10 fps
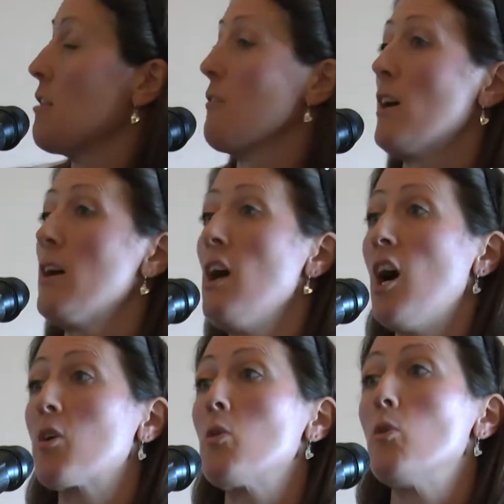over
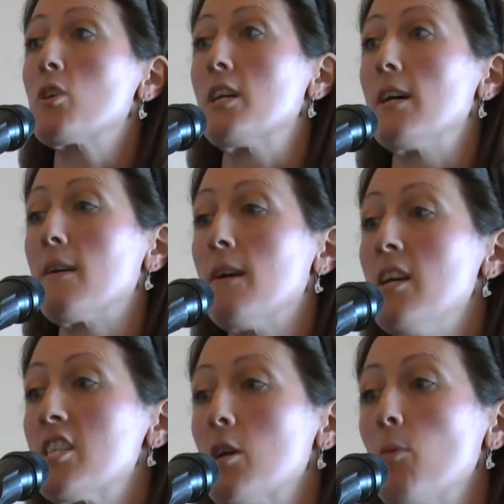a quarter.
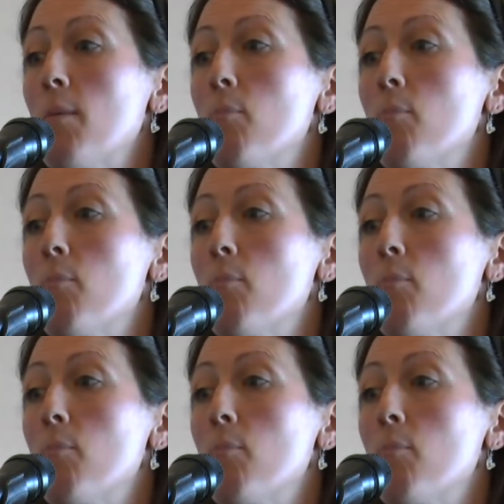So we